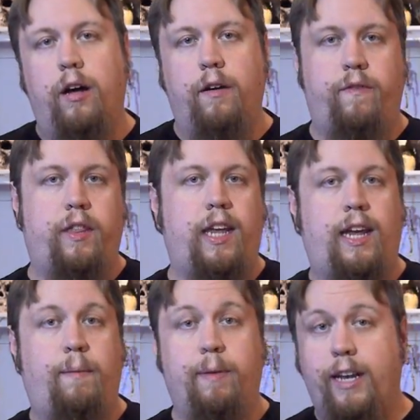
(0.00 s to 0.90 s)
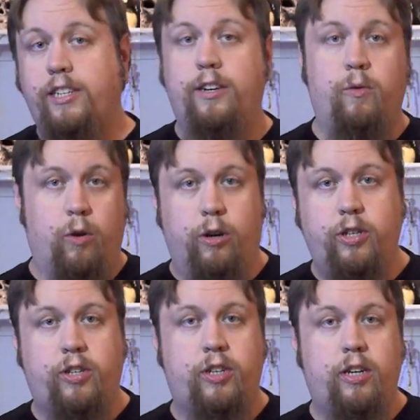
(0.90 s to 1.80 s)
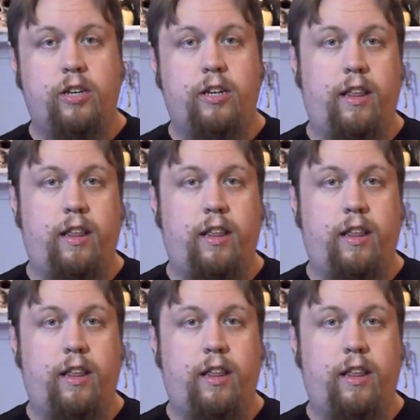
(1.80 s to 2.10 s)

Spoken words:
of the best and worst